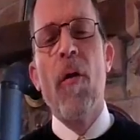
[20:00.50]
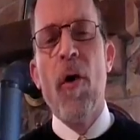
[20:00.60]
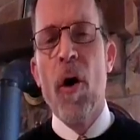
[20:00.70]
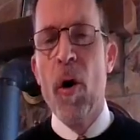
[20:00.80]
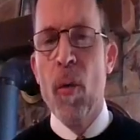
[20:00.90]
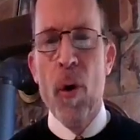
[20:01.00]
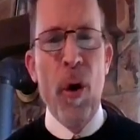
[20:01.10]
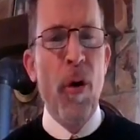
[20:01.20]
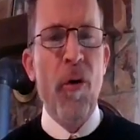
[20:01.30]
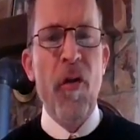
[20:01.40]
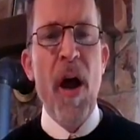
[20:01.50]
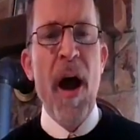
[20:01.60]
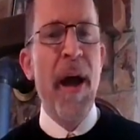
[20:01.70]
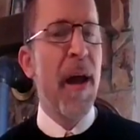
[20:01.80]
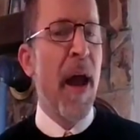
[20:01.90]
the worlds
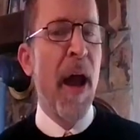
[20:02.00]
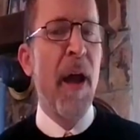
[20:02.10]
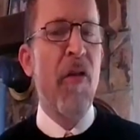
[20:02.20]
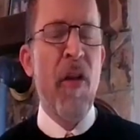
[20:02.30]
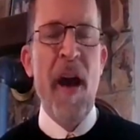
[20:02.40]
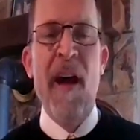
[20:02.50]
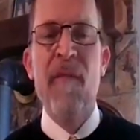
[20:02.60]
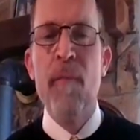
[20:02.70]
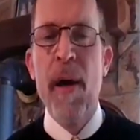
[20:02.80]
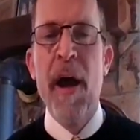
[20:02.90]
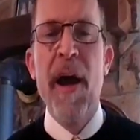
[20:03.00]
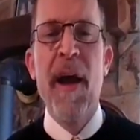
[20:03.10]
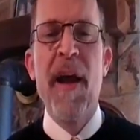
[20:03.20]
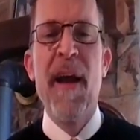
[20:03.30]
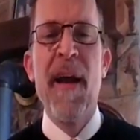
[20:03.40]
thy hands have
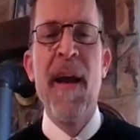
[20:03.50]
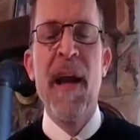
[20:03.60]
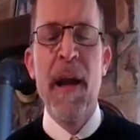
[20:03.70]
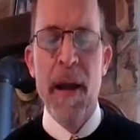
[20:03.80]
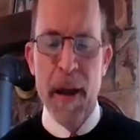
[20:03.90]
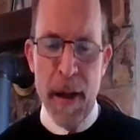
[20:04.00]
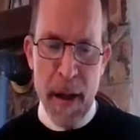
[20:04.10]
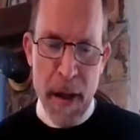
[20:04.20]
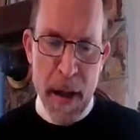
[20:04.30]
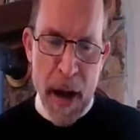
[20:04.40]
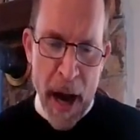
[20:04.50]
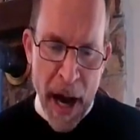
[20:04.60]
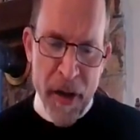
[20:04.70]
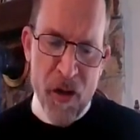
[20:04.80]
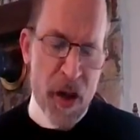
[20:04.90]
made,
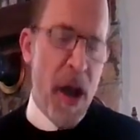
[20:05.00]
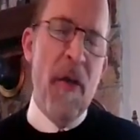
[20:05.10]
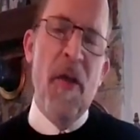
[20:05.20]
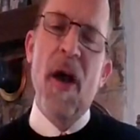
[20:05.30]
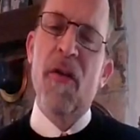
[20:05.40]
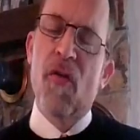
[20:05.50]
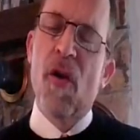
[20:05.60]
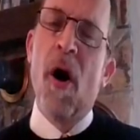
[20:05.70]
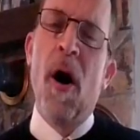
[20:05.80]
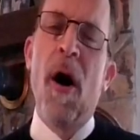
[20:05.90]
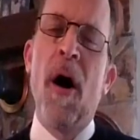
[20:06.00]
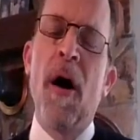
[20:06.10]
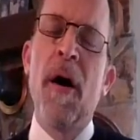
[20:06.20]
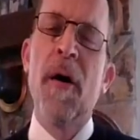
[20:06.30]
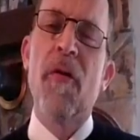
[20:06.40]
I see the
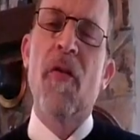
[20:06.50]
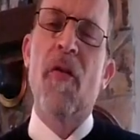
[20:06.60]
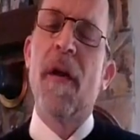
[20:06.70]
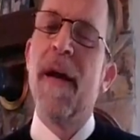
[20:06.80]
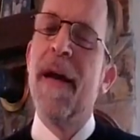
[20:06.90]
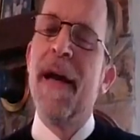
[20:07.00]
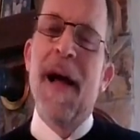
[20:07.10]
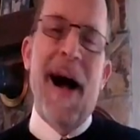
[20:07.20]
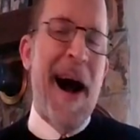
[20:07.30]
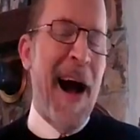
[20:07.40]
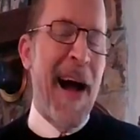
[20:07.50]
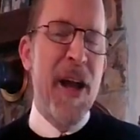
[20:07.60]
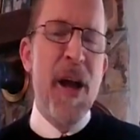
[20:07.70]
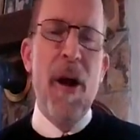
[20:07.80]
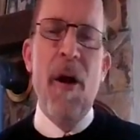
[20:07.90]
stars, I
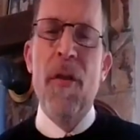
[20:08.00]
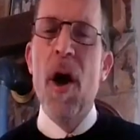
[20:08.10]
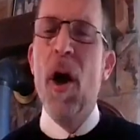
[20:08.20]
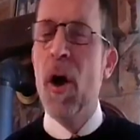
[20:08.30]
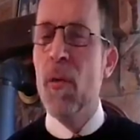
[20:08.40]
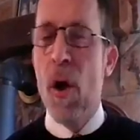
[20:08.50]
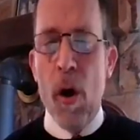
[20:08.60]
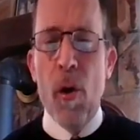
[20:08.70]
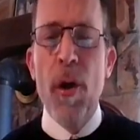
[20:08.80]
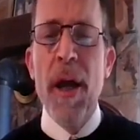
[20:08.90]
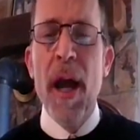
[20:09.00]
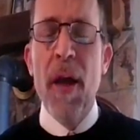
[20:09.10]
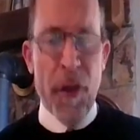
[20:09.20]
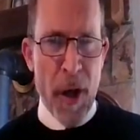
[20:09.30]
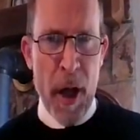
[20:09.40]
hear the
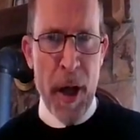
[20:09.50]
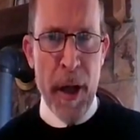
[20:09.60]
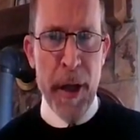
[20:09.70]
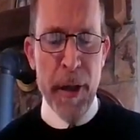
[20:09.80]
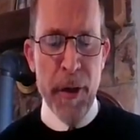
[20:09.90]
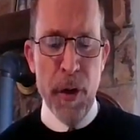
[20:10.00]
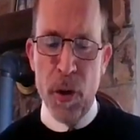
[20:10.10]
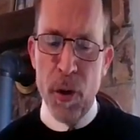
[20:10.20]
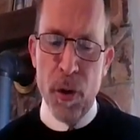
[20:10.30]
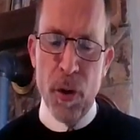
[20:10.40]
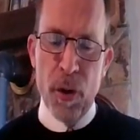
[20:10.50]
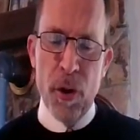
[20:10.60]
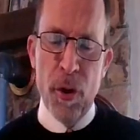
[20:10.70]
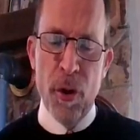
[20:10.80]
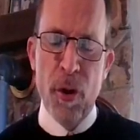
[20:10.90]
rolling
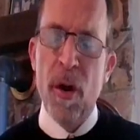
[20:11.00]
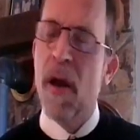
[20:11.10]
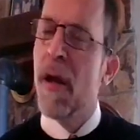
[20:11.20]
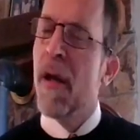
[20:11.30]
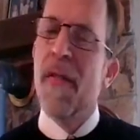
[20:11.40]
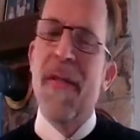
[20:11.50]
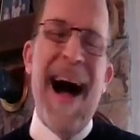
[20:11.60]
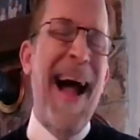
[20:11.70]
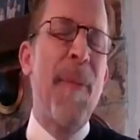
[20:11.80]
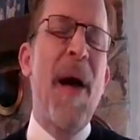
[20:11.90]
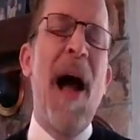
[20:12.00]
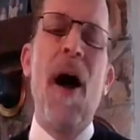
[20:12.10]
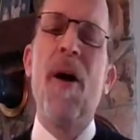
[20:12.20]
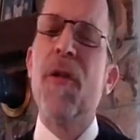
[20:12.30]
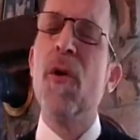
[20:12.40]
thunder, thy
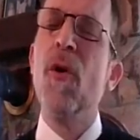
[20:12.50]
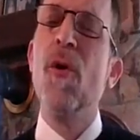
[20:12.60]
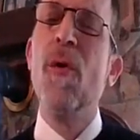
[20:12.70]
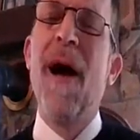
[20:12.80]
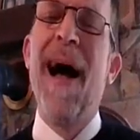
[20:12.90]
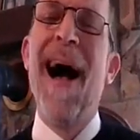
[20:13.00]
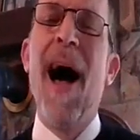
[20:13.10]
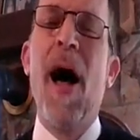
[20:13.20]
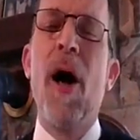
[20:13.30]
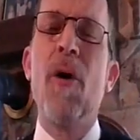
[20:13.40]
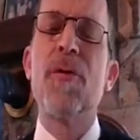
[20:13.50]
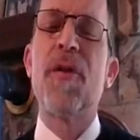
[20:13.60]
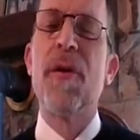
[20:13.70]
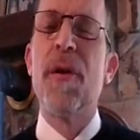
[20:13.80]
power throughout